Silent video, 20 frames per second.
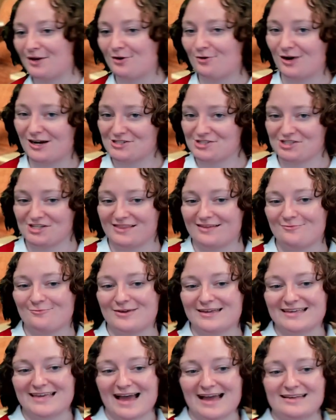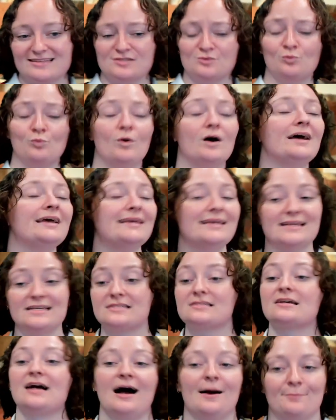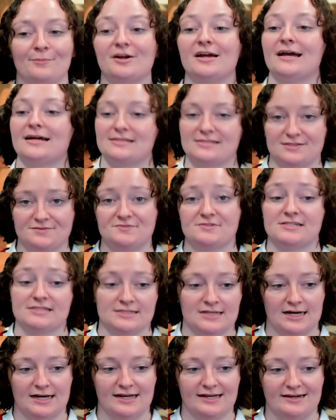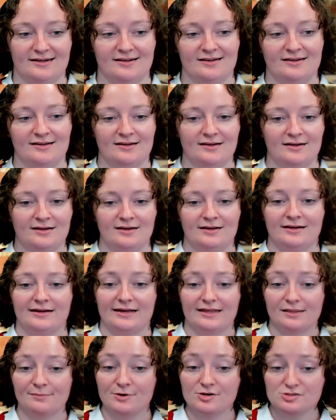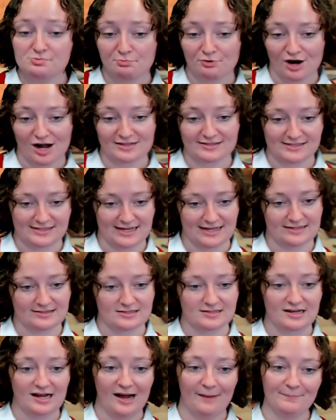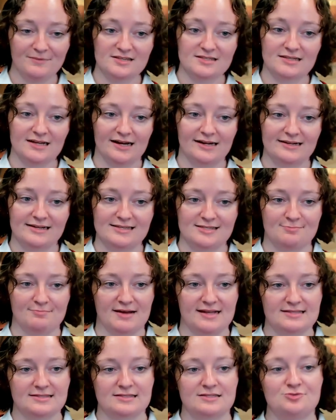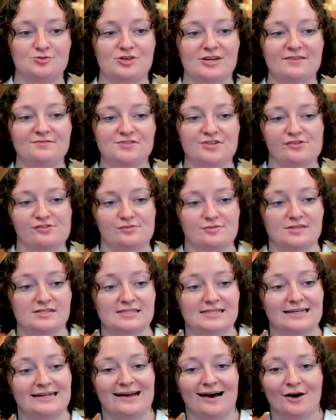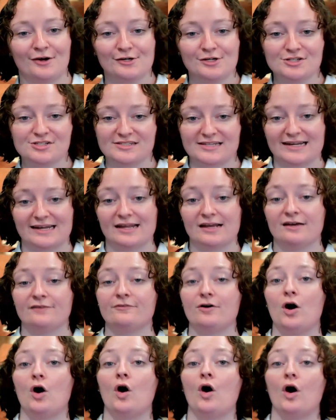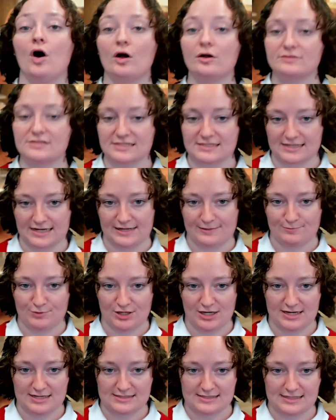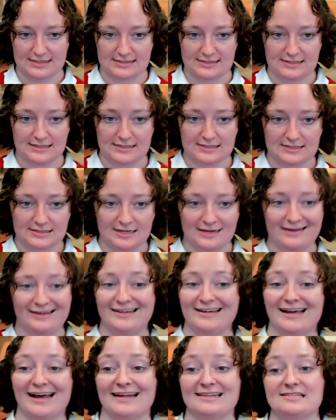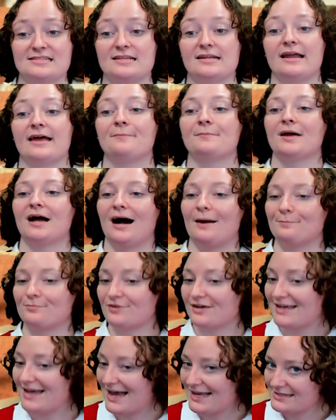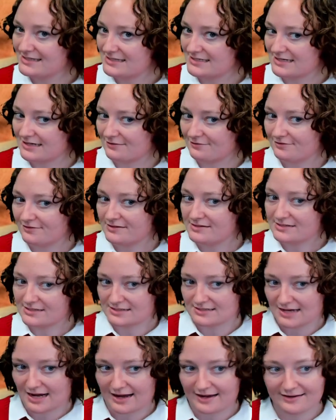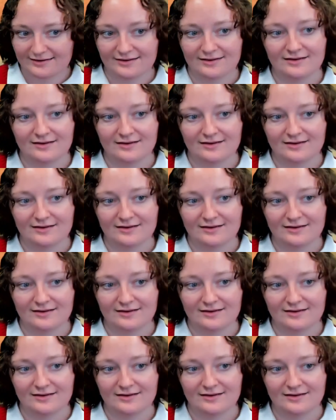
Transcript: question that we get is, what is comprehensive design? In the most broad sense, comp design is meant to give students an understanding of all design processes, hence the name comprehensive design.